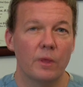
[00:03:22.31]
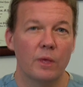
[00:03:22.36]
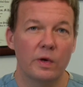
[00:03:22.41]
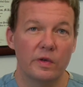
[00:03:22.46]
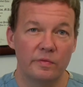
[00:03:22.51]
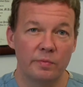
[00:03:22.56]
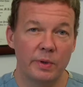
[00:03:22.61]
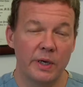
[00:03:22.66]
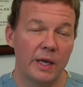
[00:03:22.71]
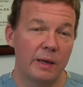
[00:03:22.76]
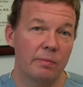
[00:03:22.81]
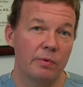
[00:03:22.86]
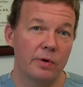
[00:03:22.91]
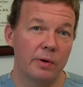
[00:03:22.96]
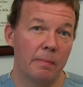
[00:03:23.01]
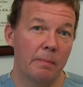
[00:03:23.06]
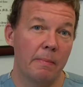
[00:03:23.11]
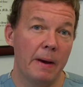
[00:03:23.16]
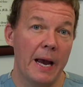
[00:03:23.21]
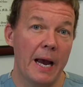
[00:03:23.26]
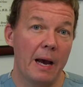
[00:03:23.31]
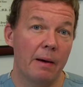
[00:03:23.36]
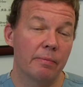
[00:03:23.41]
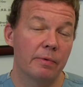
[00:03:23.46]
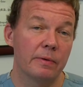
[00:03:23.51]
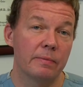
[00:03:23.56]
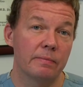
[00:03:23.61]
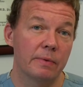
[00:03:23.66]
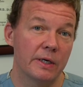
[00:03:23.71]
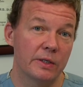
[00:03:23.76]
We've been able to
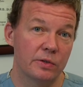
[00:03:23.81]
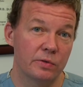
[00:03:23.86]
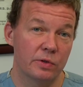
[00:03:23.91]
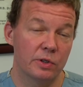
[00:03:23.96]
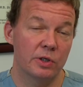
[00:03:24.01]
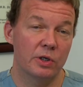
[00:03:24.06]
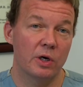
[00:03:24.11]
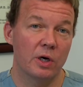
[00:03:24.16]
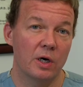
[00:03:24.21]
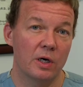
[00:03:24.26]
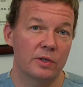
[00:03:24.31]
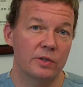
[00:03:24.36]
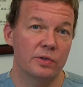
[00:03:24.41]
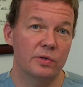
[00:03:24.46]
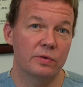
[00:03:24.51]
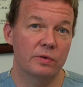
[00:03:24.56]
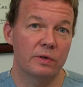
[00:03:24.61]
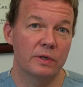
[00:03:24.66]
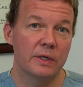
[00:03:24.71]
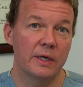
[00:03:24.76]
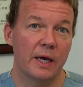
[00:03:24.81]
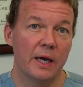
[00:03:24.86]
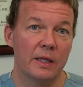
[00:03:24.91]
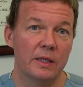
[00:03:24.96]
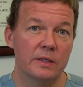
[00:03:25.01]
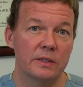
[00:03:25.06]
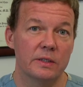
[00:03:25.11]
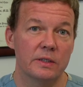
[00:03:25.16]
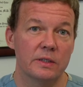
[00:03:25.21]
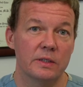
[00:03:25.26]
map, by doing contour
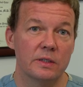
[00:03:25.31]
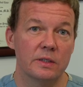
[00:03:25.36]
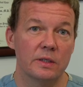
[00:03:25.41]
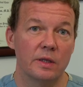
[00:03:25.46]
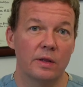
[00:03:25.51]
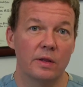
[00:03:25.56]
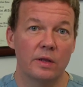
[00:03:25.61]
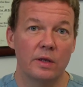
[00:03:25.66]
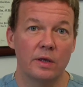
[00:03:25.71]
analysis,